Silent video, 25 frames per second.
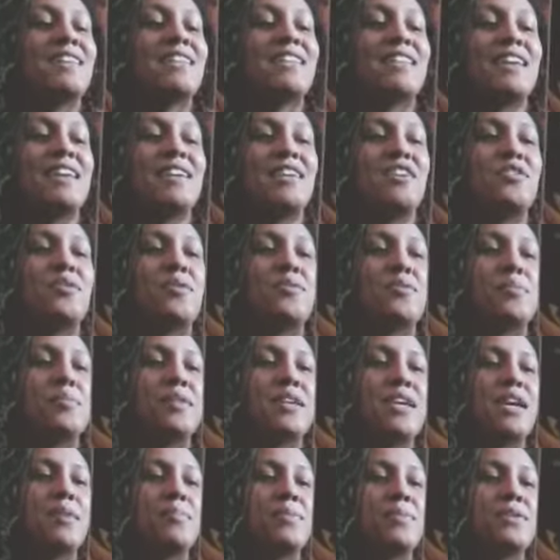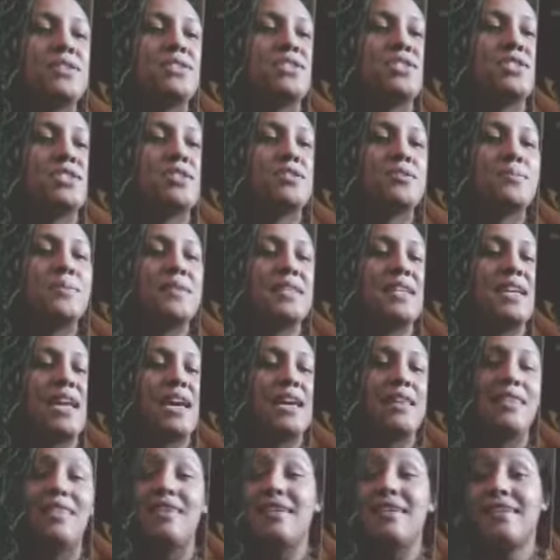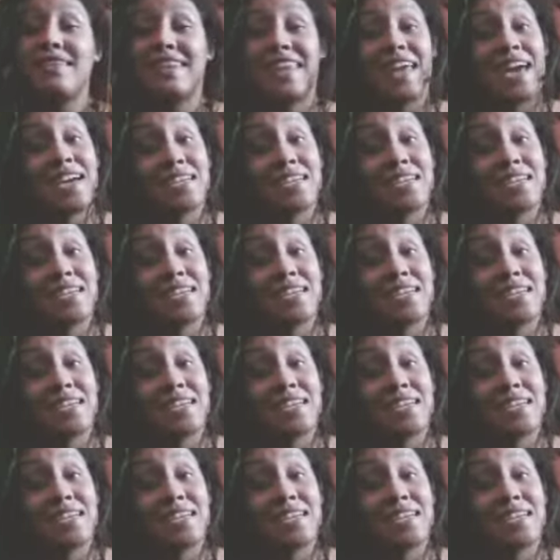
Thank you, everybody. I purchased this one, I think,